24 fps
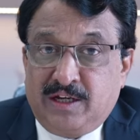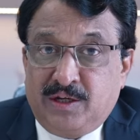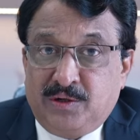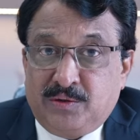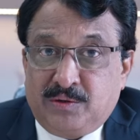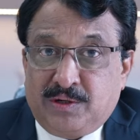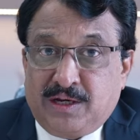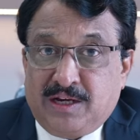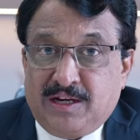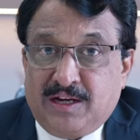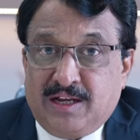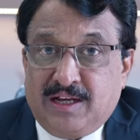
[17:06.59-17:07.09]
you
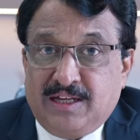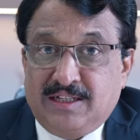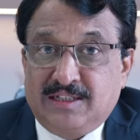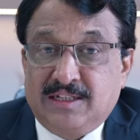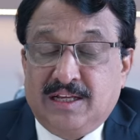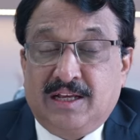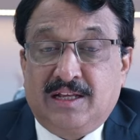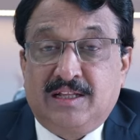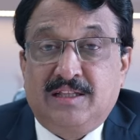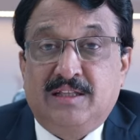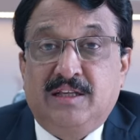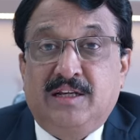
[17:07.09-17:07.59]

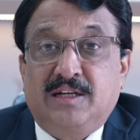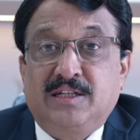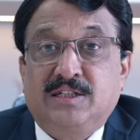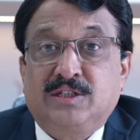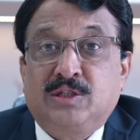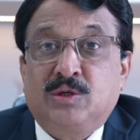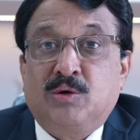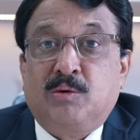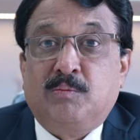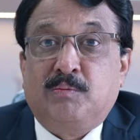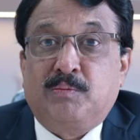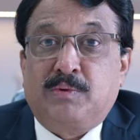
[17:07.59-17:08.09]
realize there is
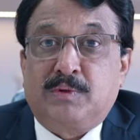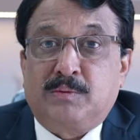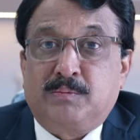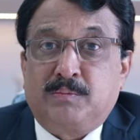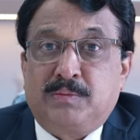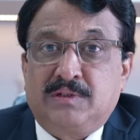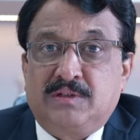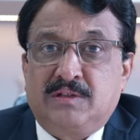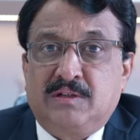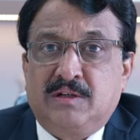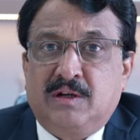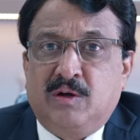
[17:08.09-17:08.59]
no
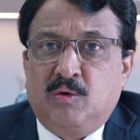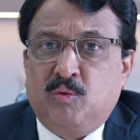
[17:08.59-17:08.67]
purpose.